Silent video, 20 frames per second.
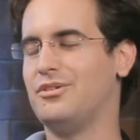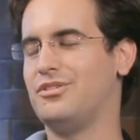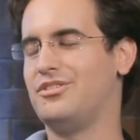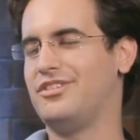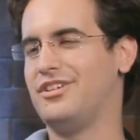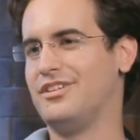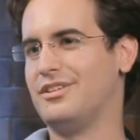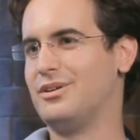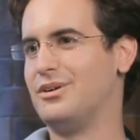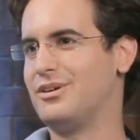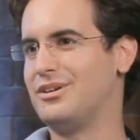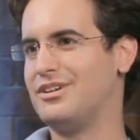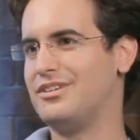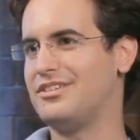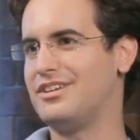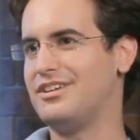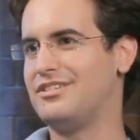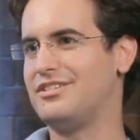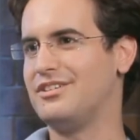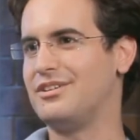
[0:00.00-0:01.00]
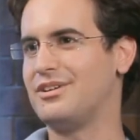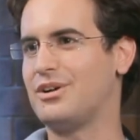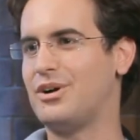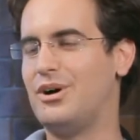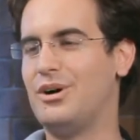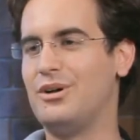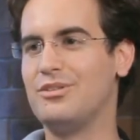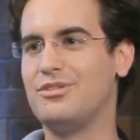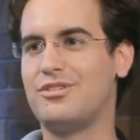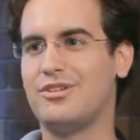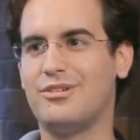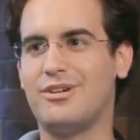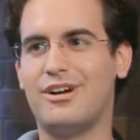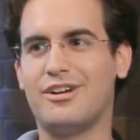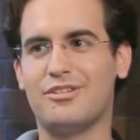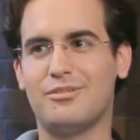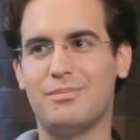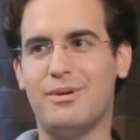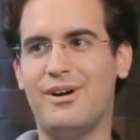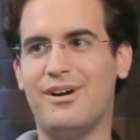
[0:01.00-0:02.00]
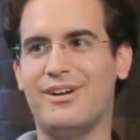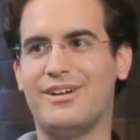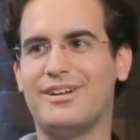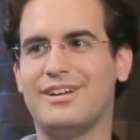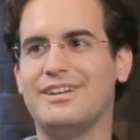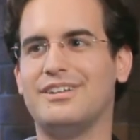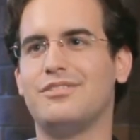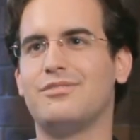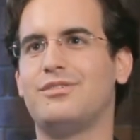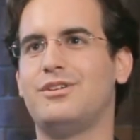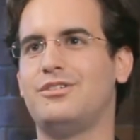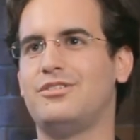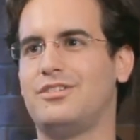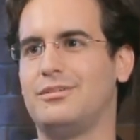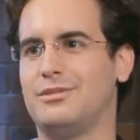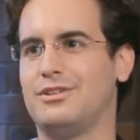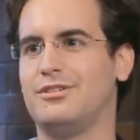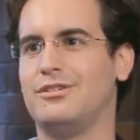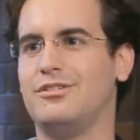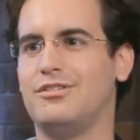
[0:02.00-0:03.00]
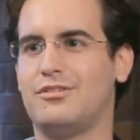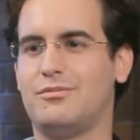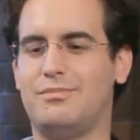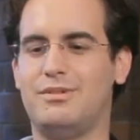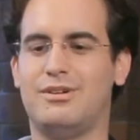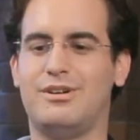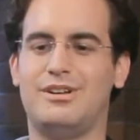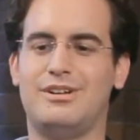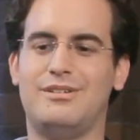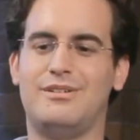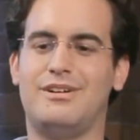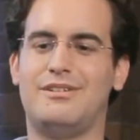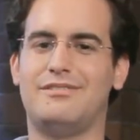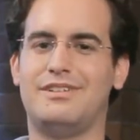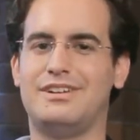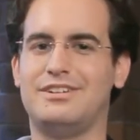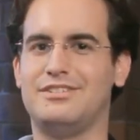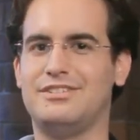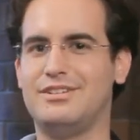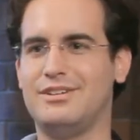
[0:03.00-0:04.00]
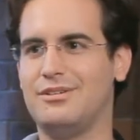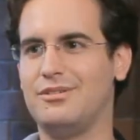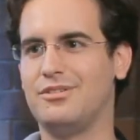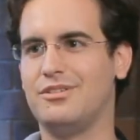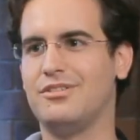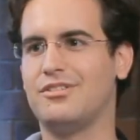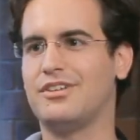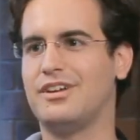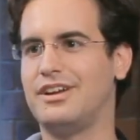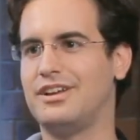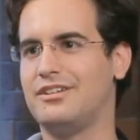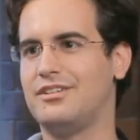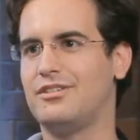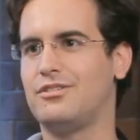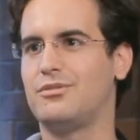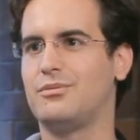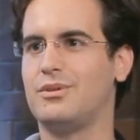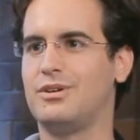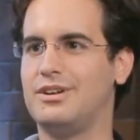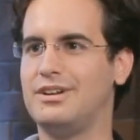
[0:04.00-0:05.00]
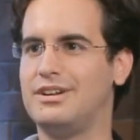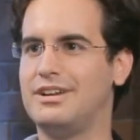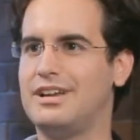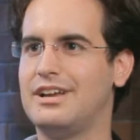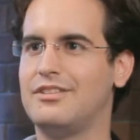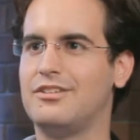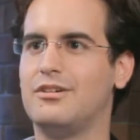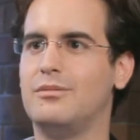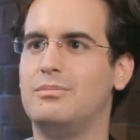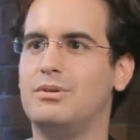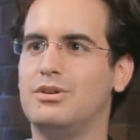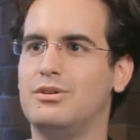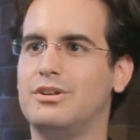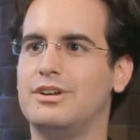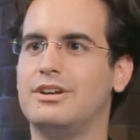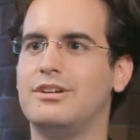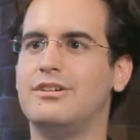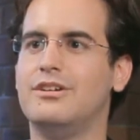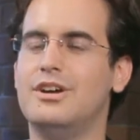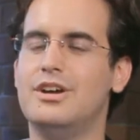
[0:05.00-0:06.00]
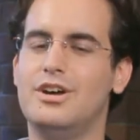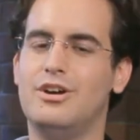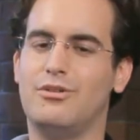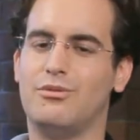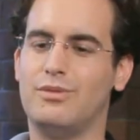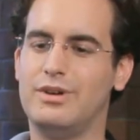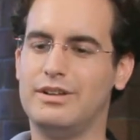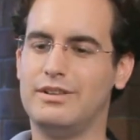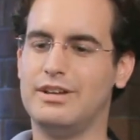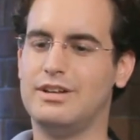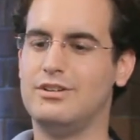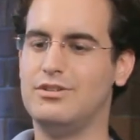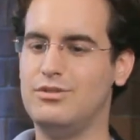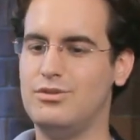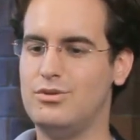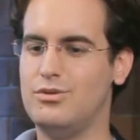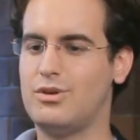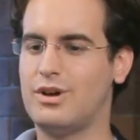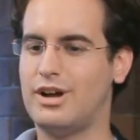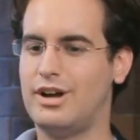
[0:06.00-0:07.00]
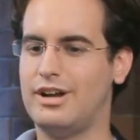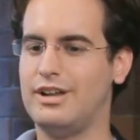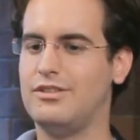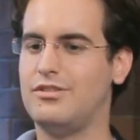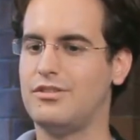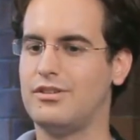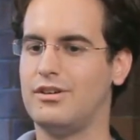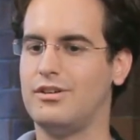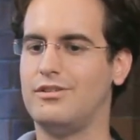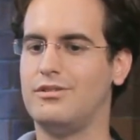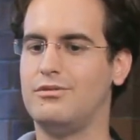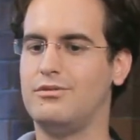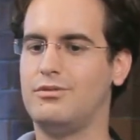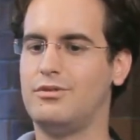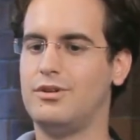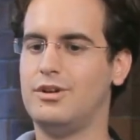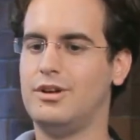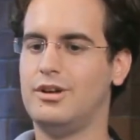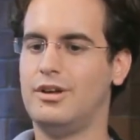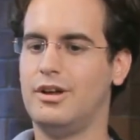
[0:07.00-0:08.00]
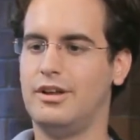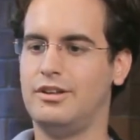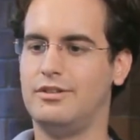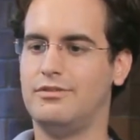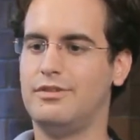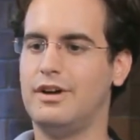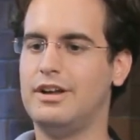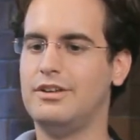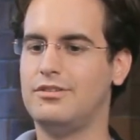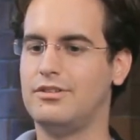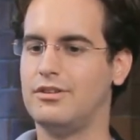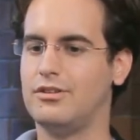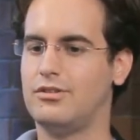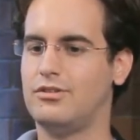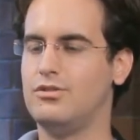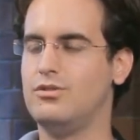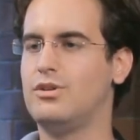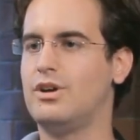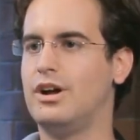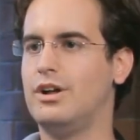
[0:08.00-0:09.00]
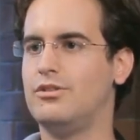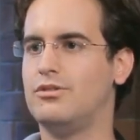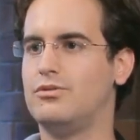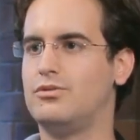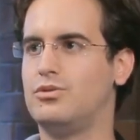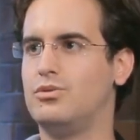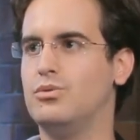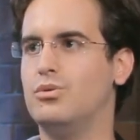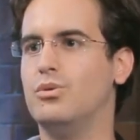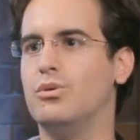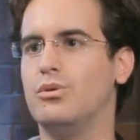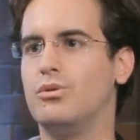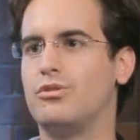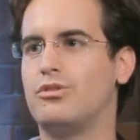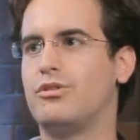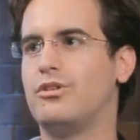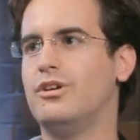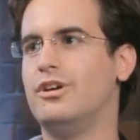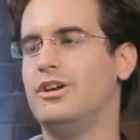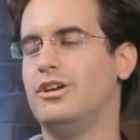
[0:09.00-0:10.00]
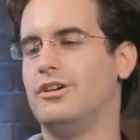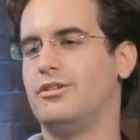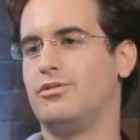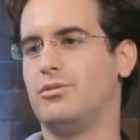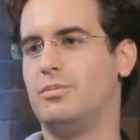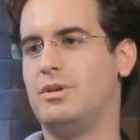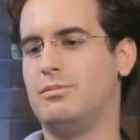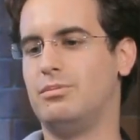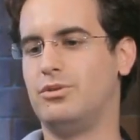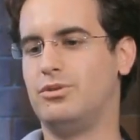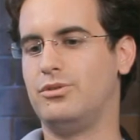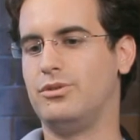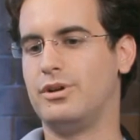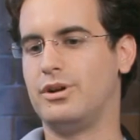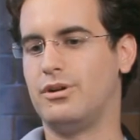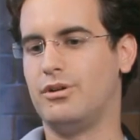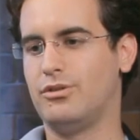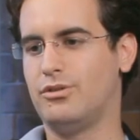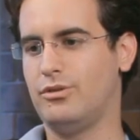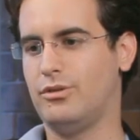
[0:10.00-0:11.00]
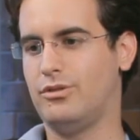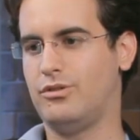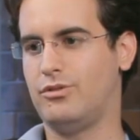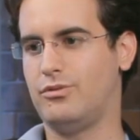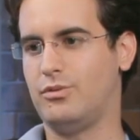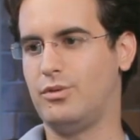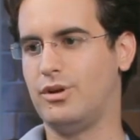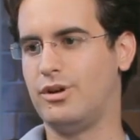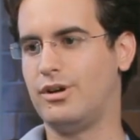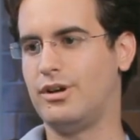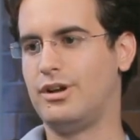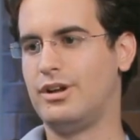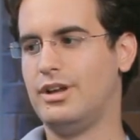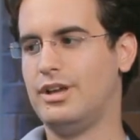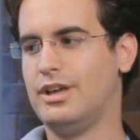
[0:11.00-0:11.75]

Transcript: still an organization called Xerox PARC, and it's very similar in spirit. You have engineers and scientists working together, building really new kinds of devices, new kinds of tools for people doing all sorts of work.